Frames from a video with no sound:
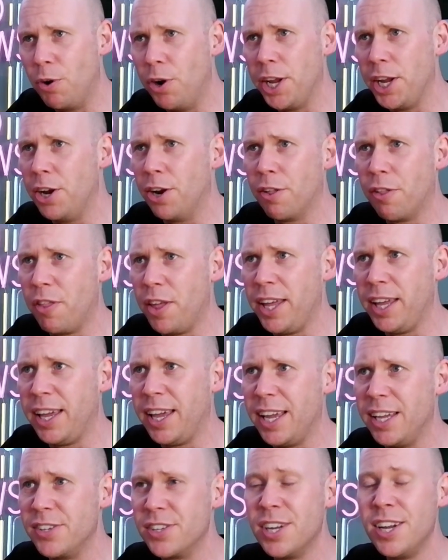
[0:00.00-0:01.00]
what you got to
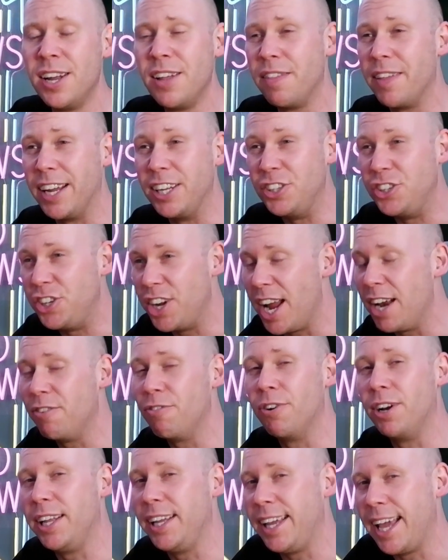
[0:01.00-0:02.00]
think is they
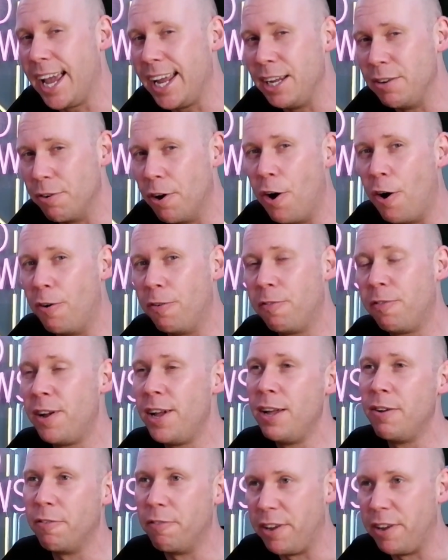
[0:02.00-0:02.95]
generally gave off